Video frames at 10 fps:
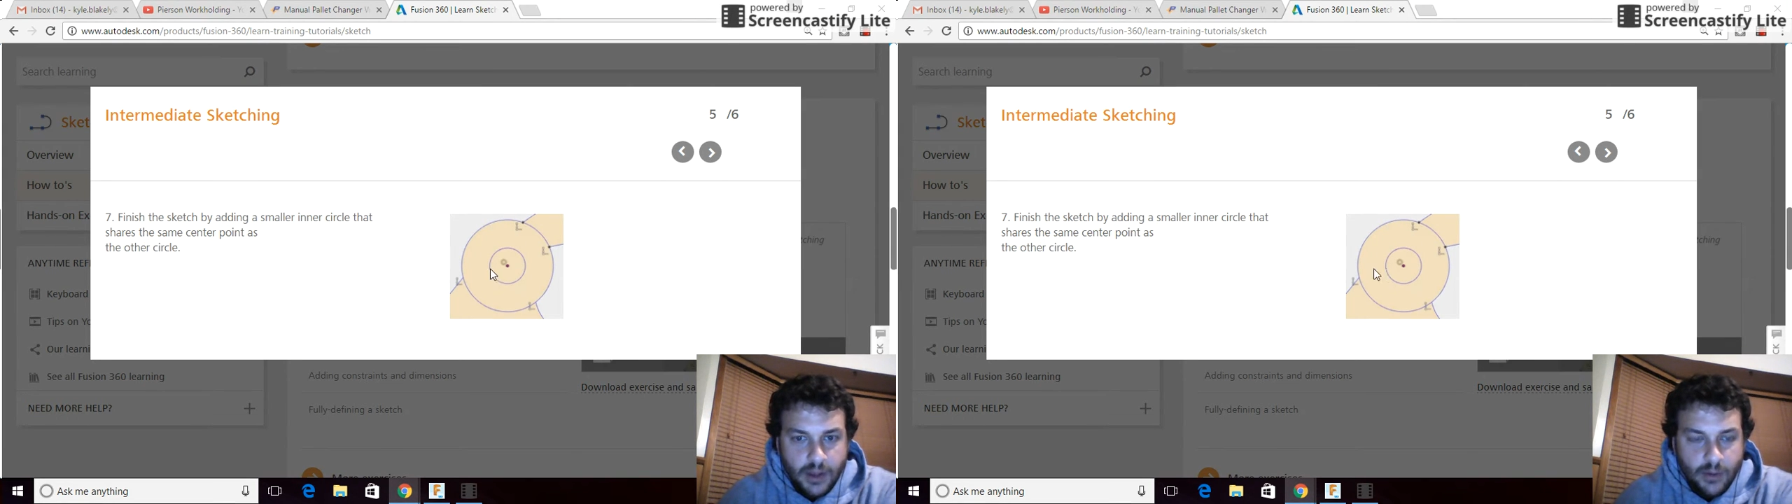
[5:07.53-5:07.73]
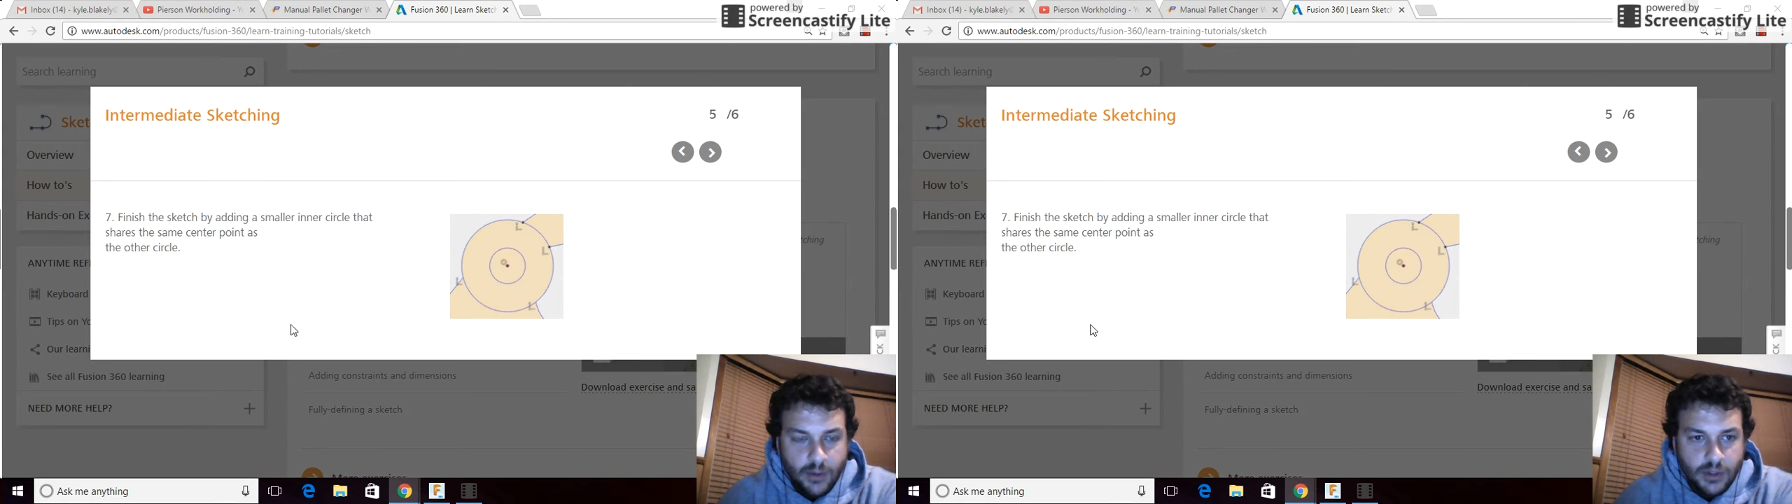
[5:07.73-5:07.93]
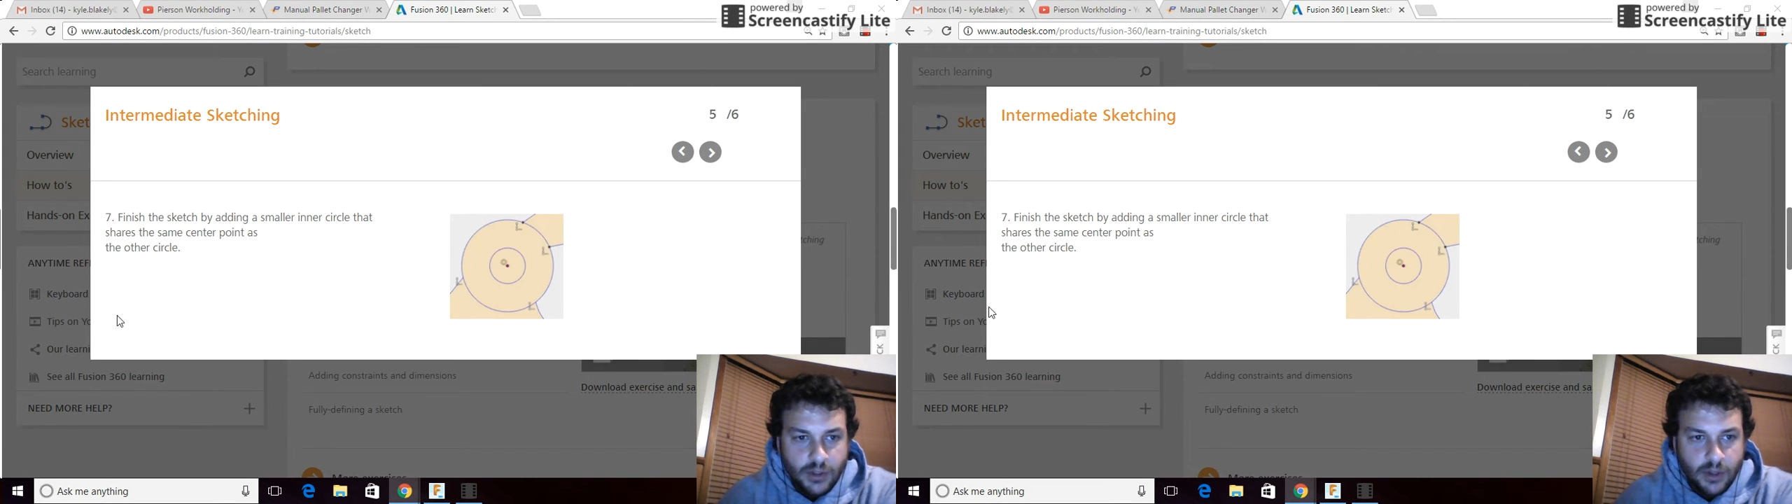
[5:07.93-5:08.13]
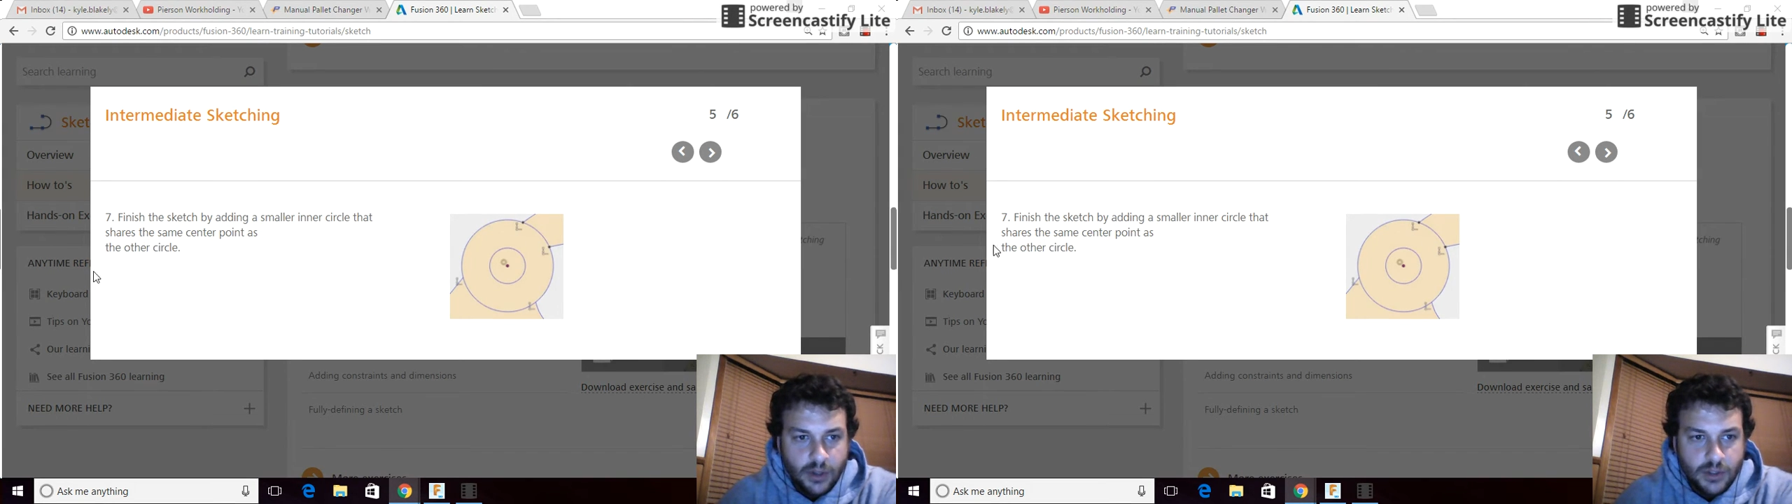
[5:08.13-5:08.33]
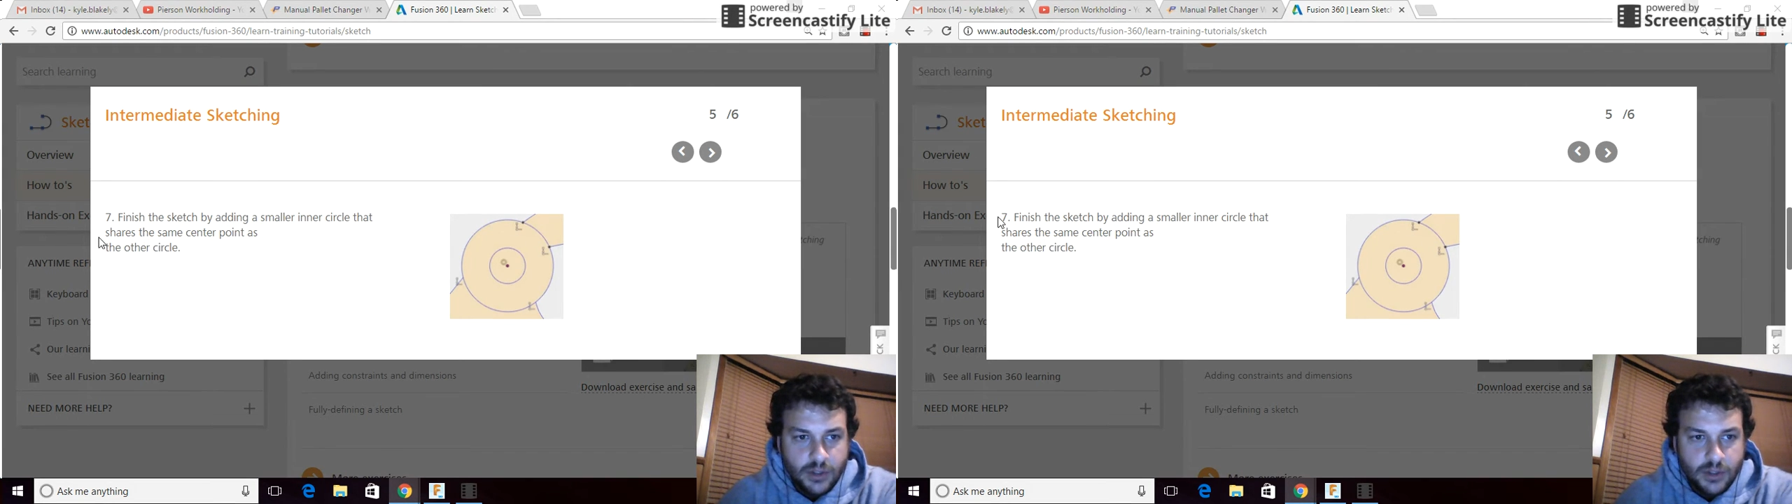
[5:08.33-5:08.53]
original
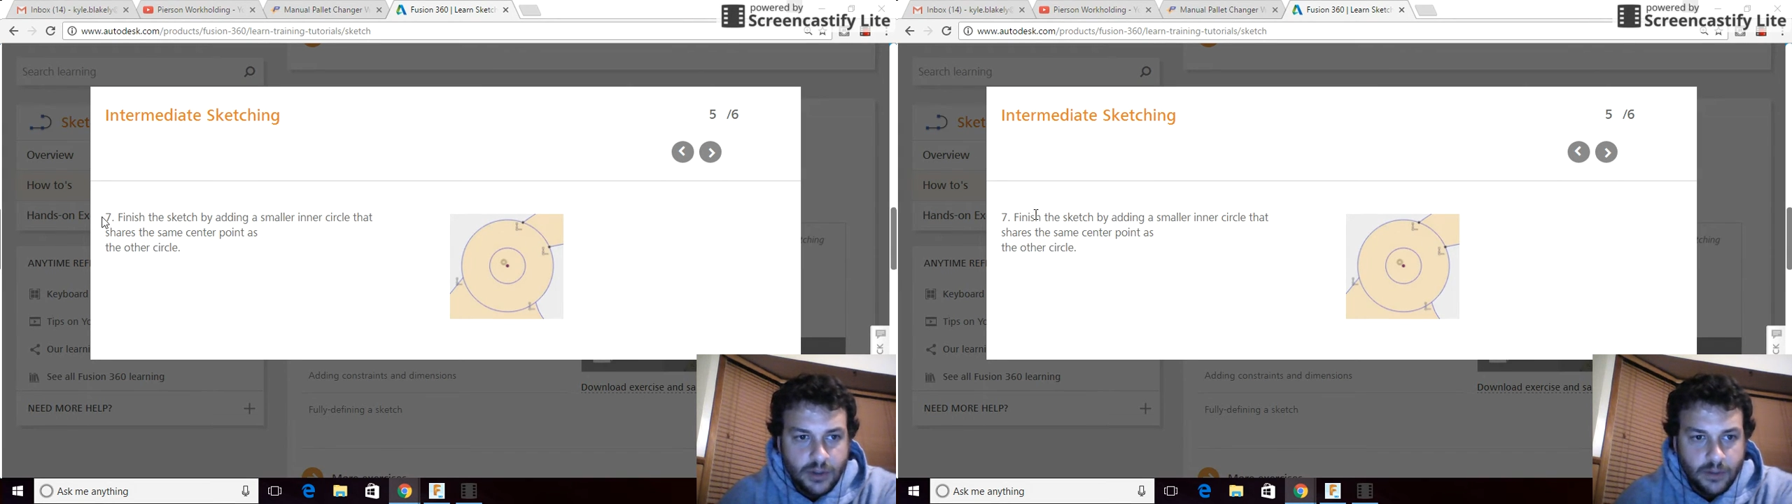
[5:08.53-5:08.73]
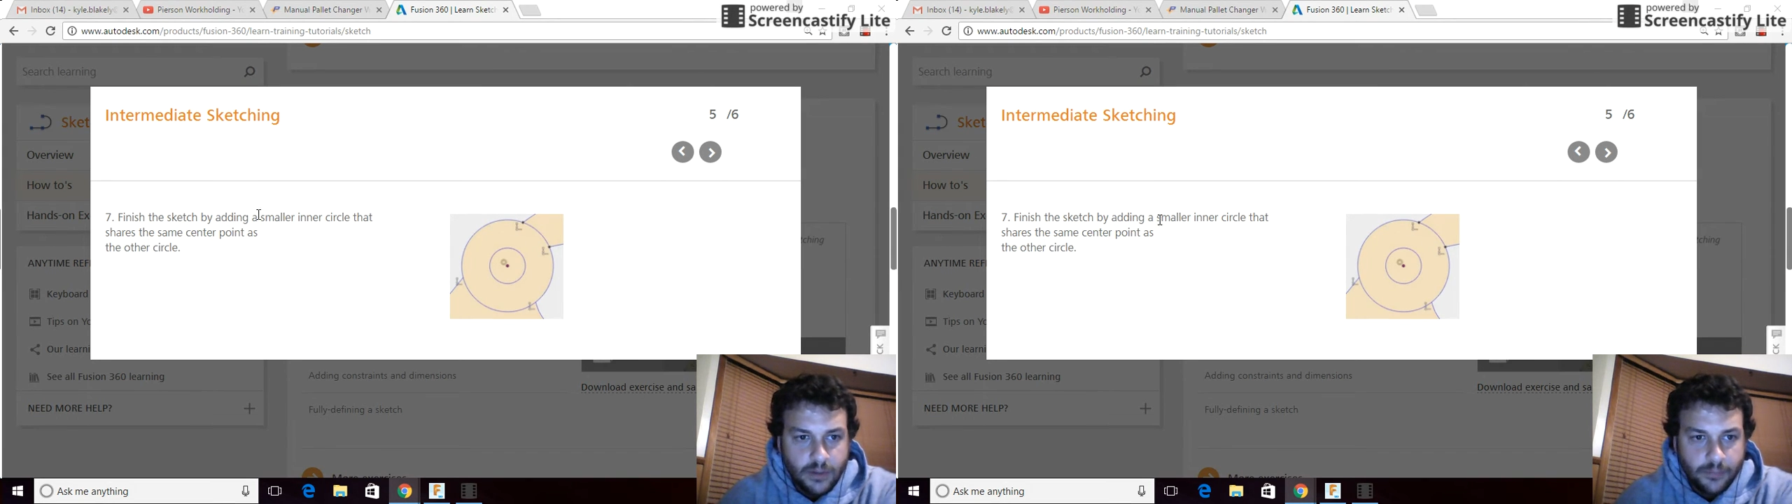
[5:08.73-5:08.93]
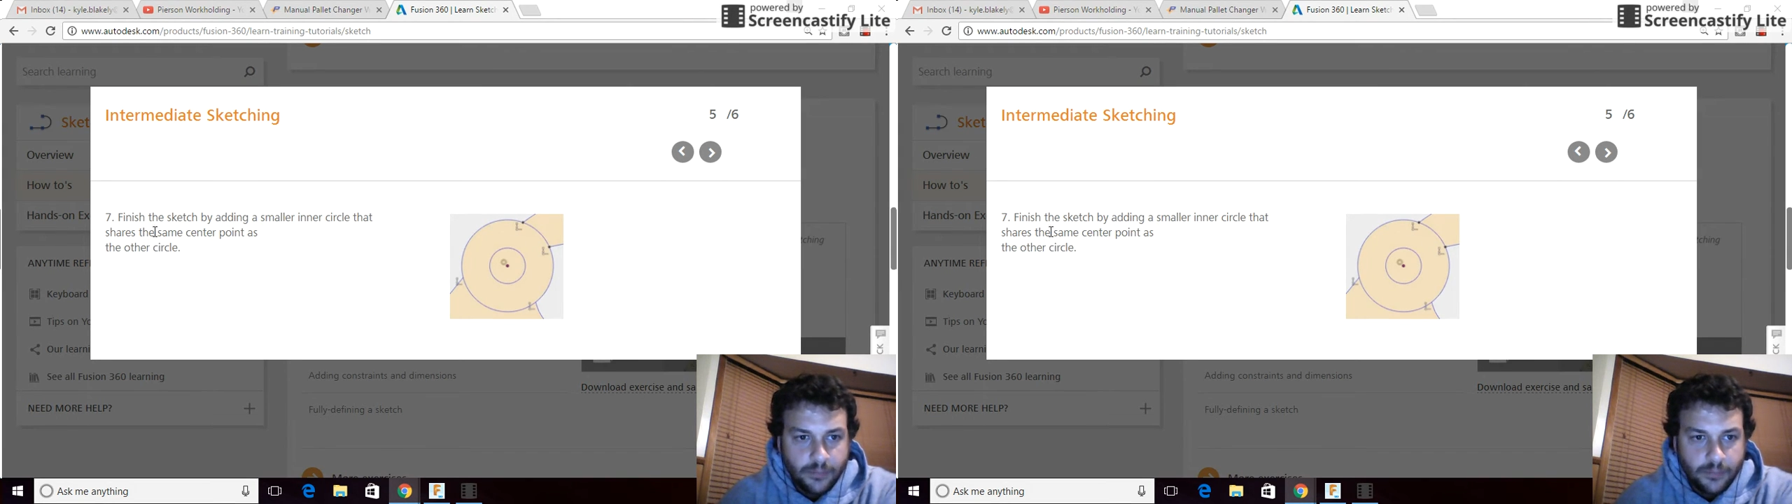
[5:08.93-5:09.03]
larger circle.